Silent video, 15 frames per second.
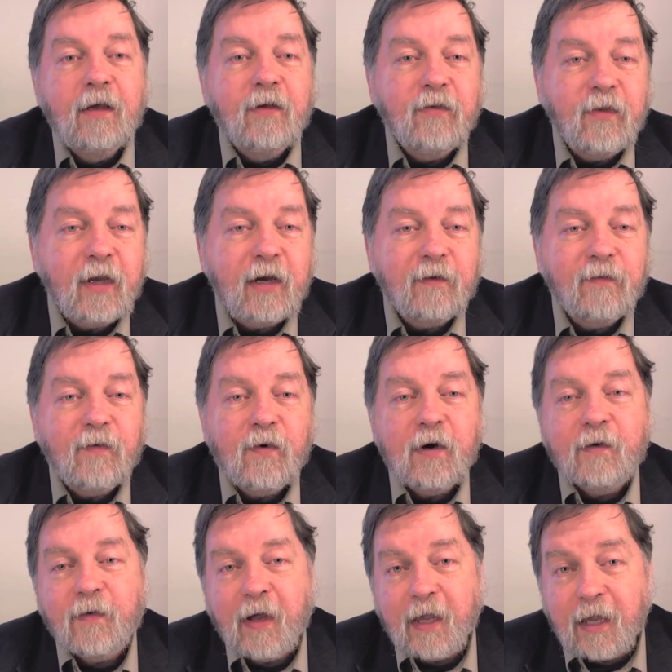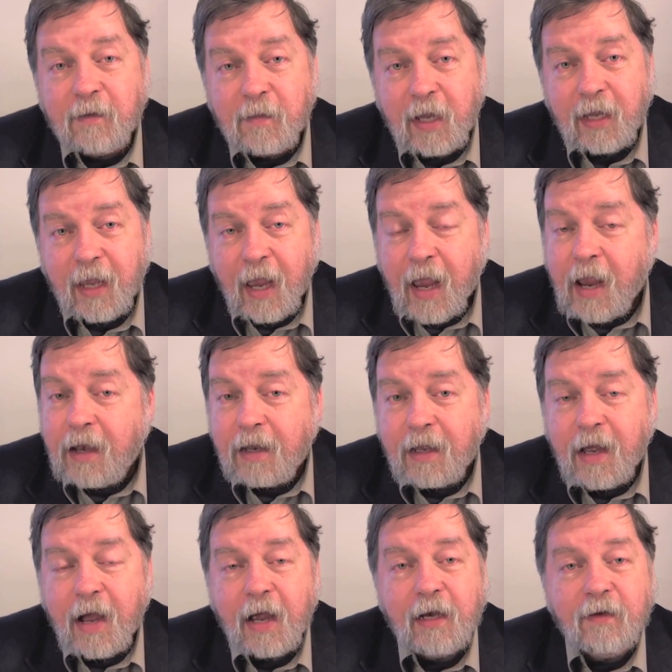therefore, if I can make any
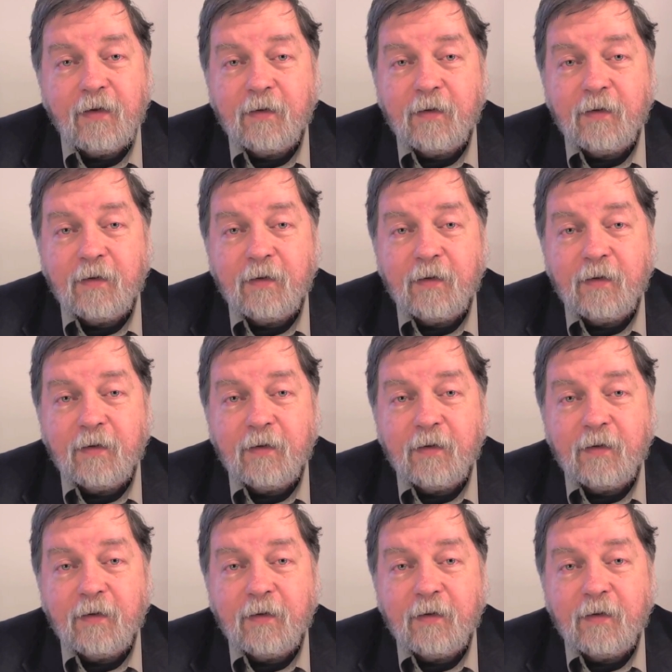kind of